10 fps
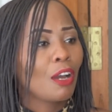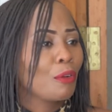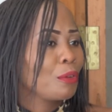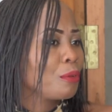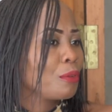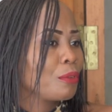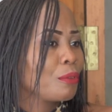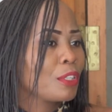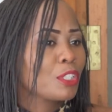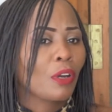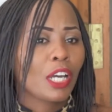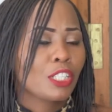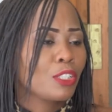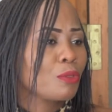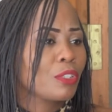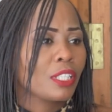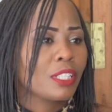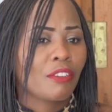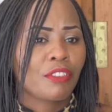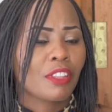It's how it's your attitude
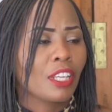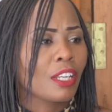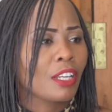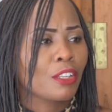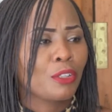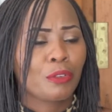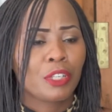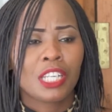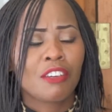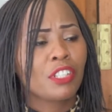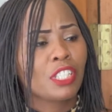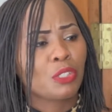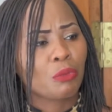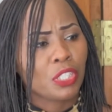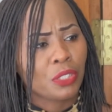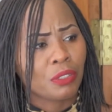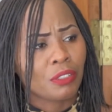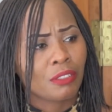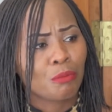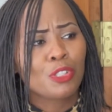is everything, you know, in every situation.
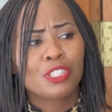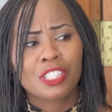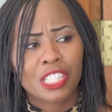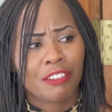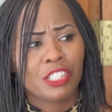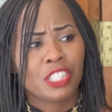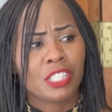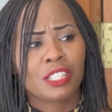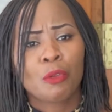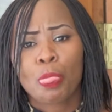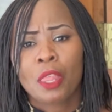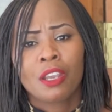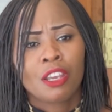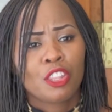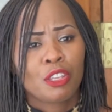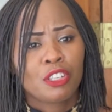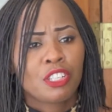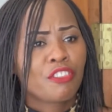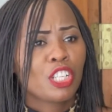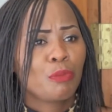Most challenges, the
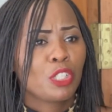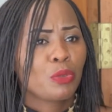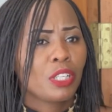difference